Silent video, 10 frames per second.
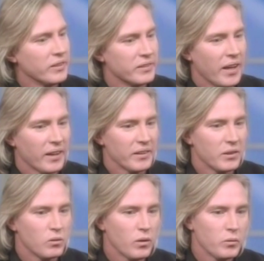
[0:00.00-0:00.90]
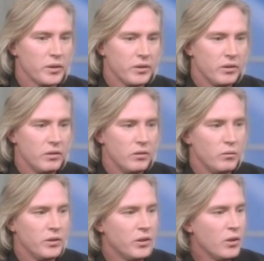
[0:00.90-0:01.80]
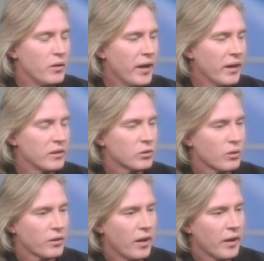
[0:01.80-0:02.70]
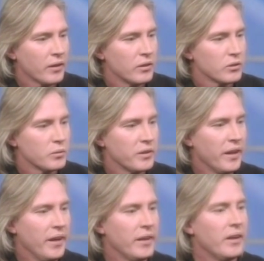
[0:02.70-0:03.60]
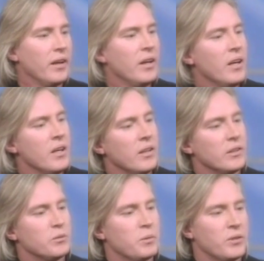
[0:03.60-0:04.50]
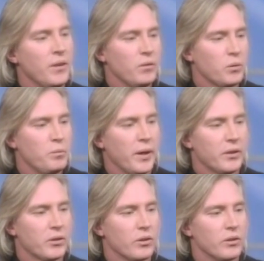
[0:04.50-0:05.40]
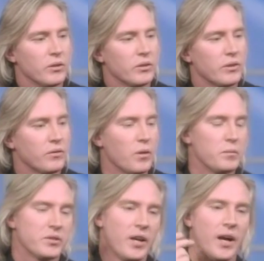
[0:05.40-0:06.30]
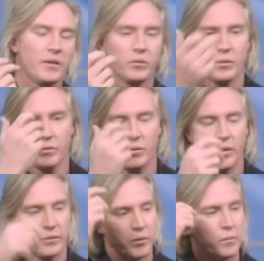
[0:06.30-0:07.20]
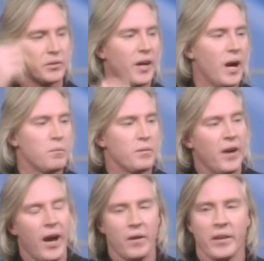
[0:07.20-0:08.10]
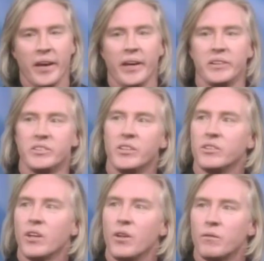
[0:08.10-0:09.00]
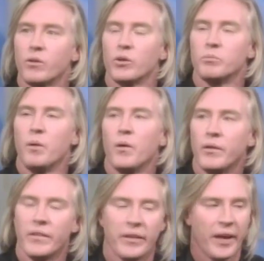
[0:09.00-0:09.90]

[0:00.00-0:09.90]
Exactly. What we do in Atlas Orthogonal is we take specific pictures from the side, from the front, and from the top of how the head sits on the first bone in the